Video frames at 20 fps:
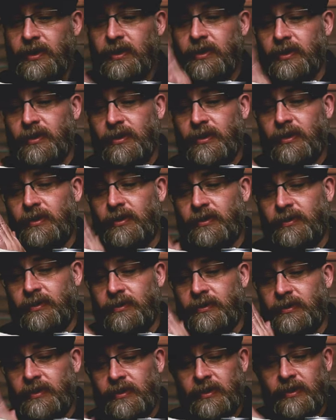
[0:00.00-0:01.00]
you
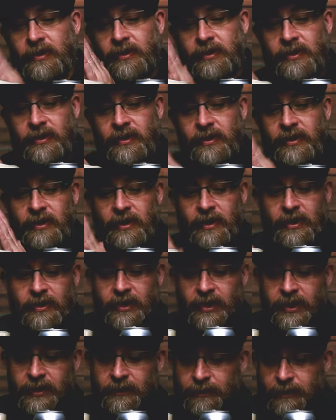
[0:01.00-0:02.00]
go. All
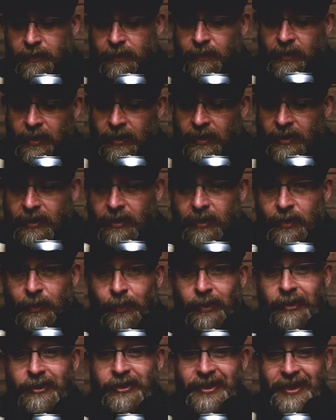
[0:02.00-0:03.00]
right.
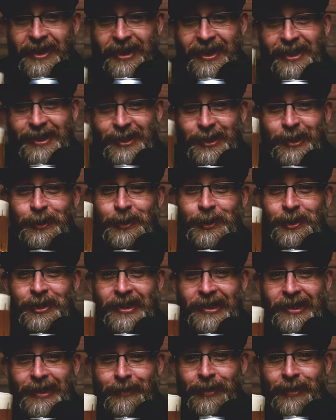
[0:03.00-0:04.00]
Well, cheers, you silly